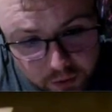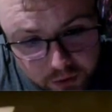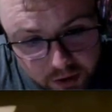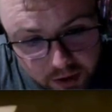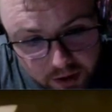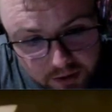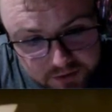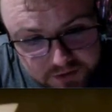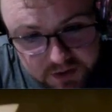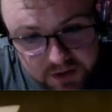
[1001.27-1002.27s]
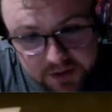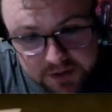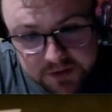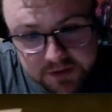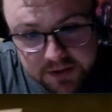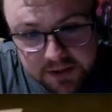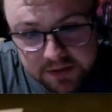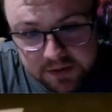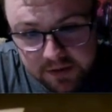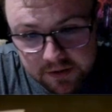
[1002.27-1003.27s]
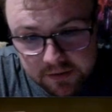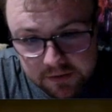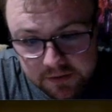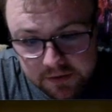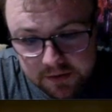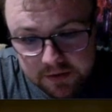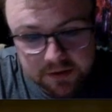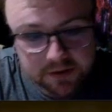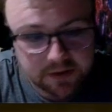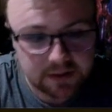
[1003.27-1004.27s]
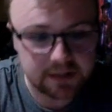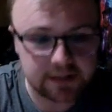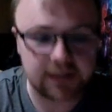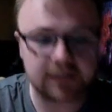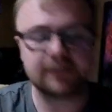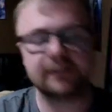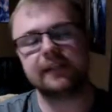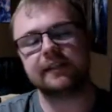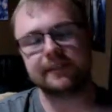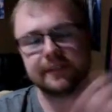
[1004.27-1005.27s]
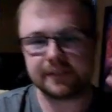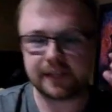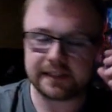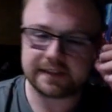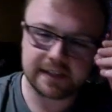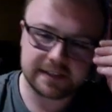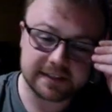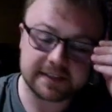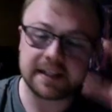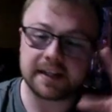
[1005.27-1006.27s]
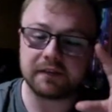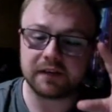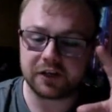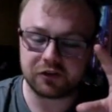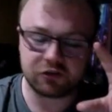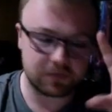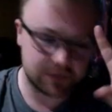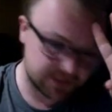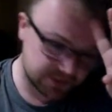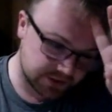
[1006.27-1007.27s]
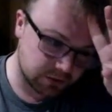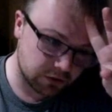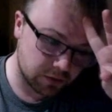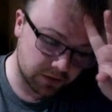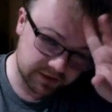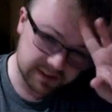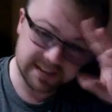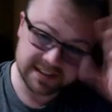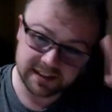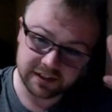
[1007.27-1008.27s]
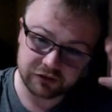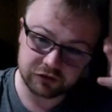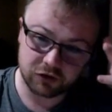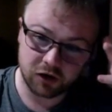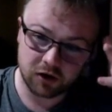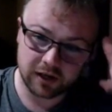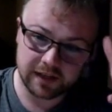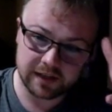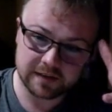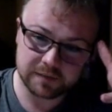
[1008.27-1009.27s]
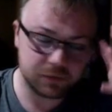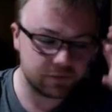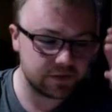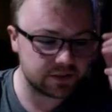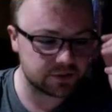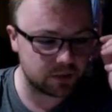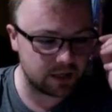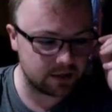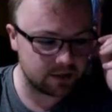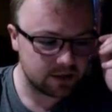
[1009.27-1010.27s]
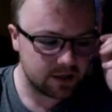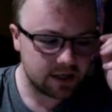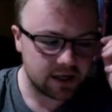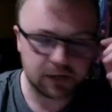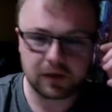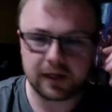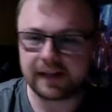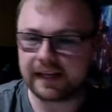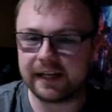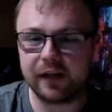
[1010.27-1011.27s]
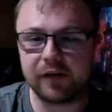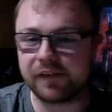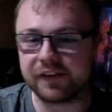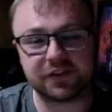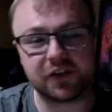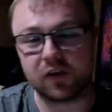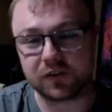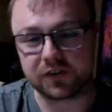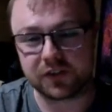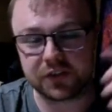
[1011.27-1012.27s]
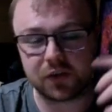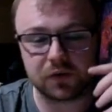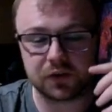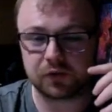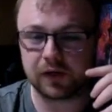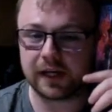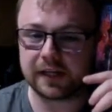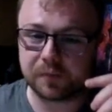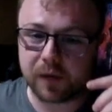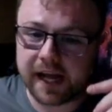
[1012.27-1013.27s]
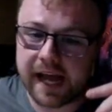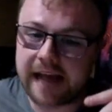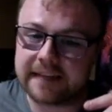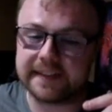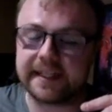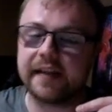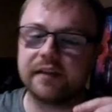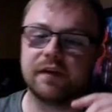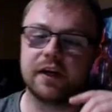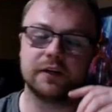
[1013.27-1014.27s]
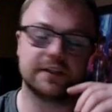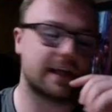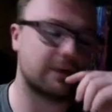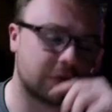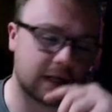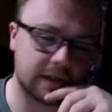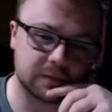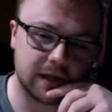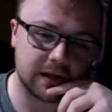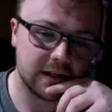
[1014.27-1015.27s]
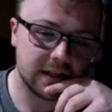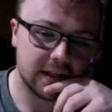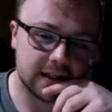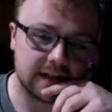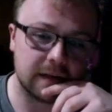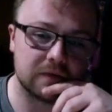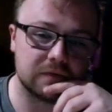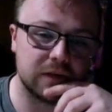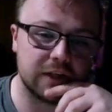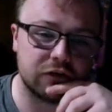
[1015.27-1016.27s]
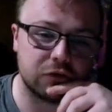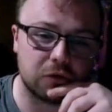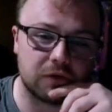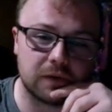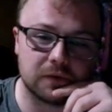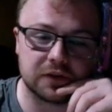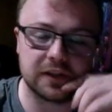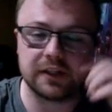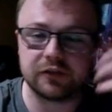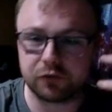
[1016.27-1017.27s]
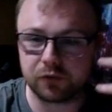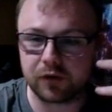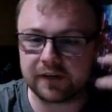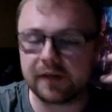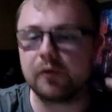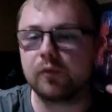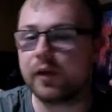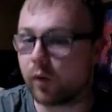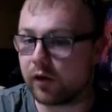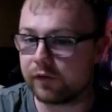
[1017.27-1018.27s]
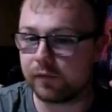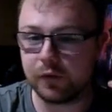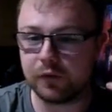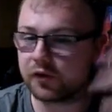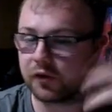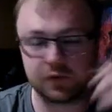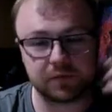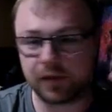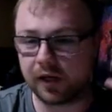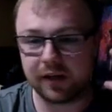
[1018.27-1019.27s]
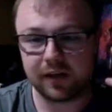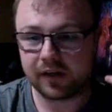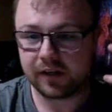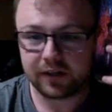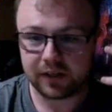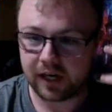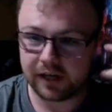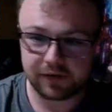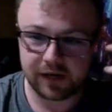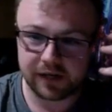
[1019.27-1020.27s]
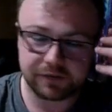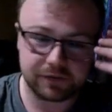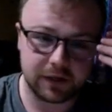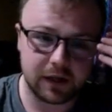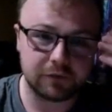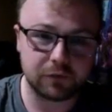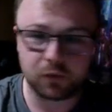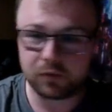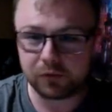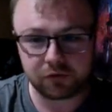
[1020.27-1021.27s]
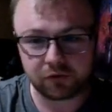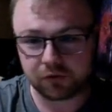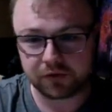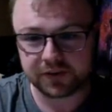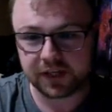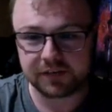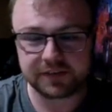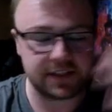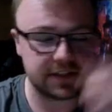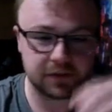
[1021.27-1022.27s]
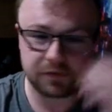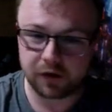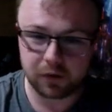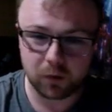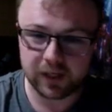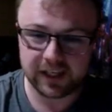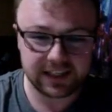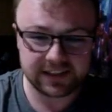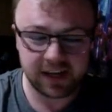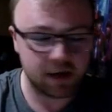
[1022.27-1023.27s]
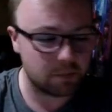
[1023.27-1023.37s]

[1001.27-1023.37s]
your heart desires, Glinda. I like that. It's nice to see that their relationship is still going decently strong in this movie as well. I quite like that. I love the songs. The songs are great. It's why I had to get the vinyl soundtrack as well, because I wasn't really sure if I was going to enjoy it. Because I'm not really one for musicals, but I've loved all the musicals that I've seen so far, and Wicked is up